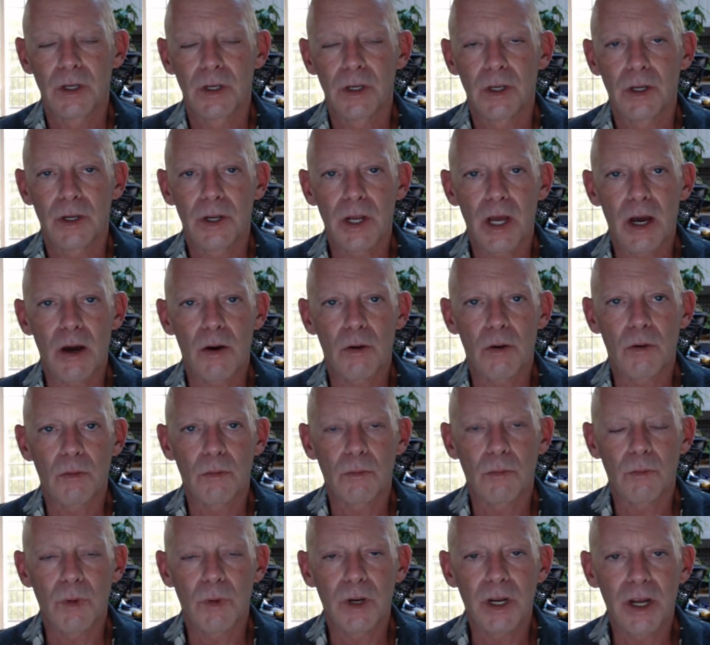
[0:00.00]
Now,
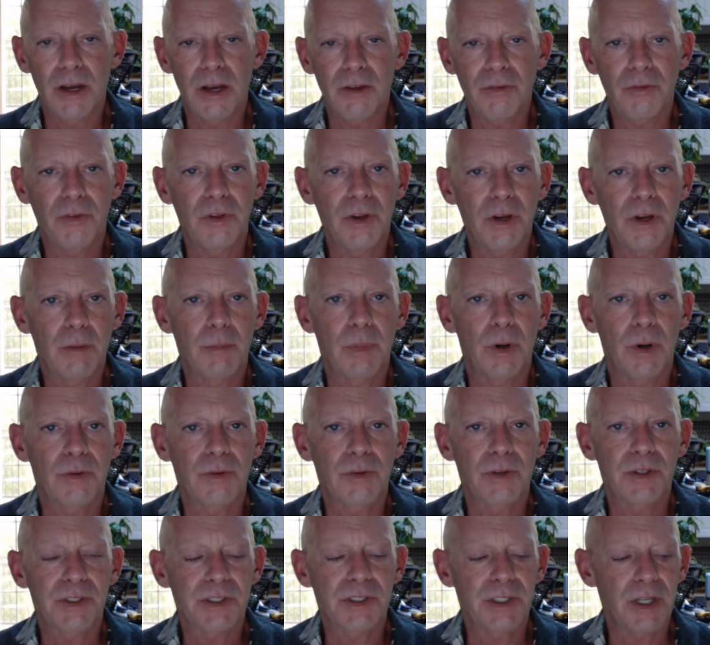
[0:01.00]
when I think about
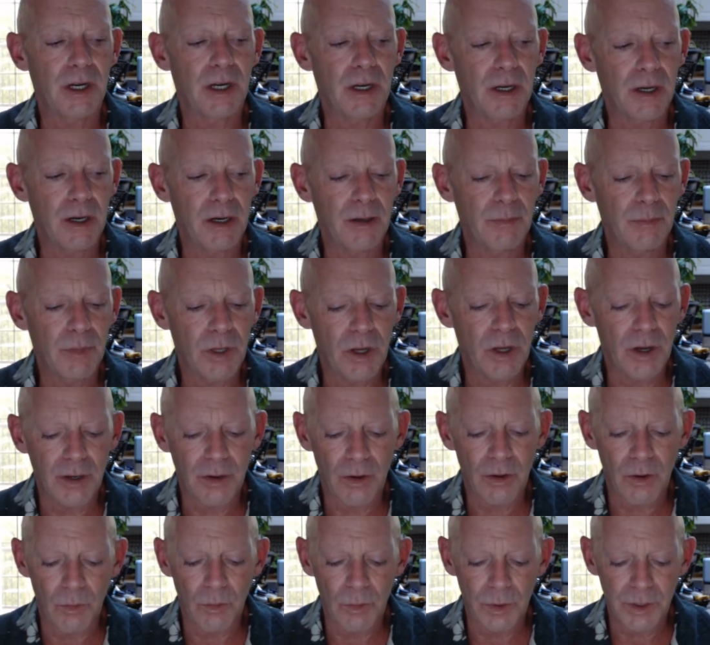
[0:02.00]
this, I'm not
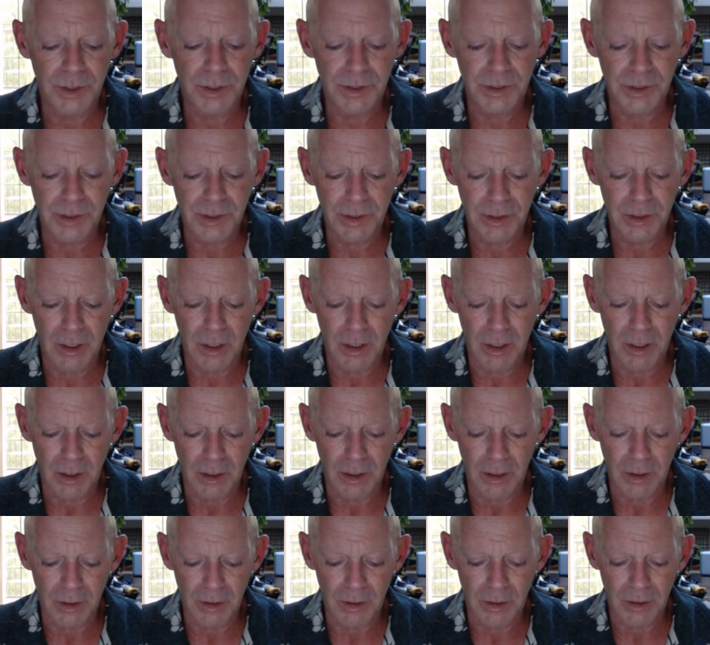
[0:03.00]
always,
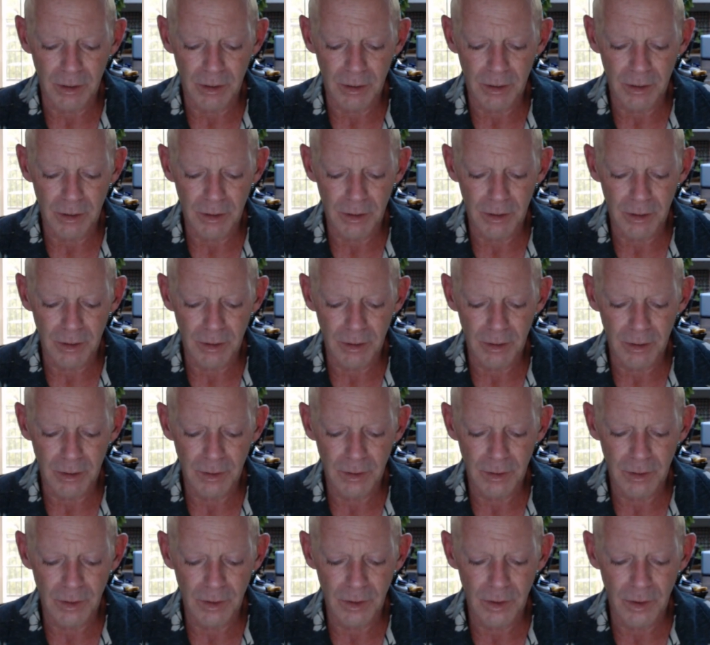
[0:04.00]

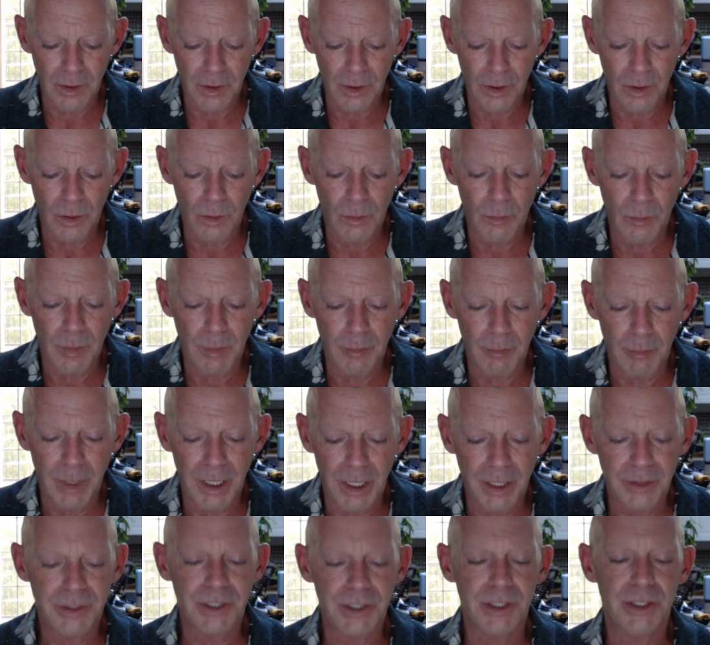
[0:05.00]

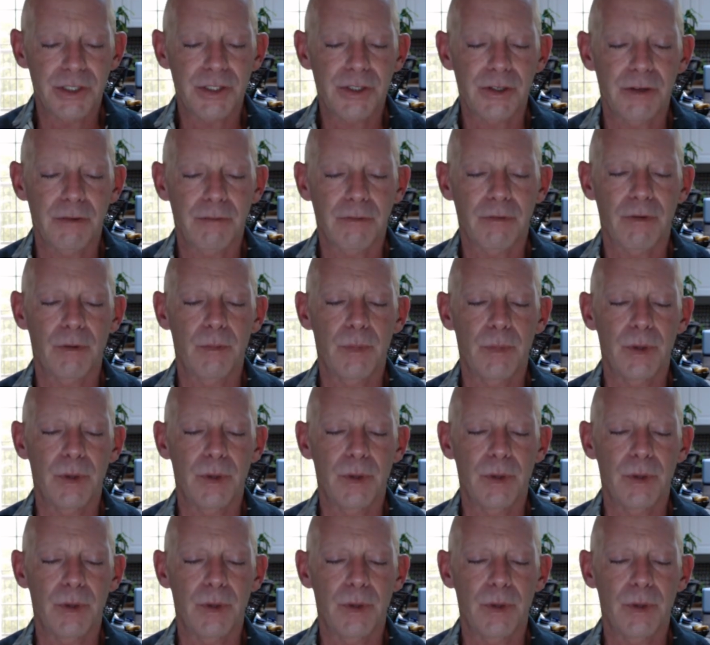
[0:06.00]
meditation for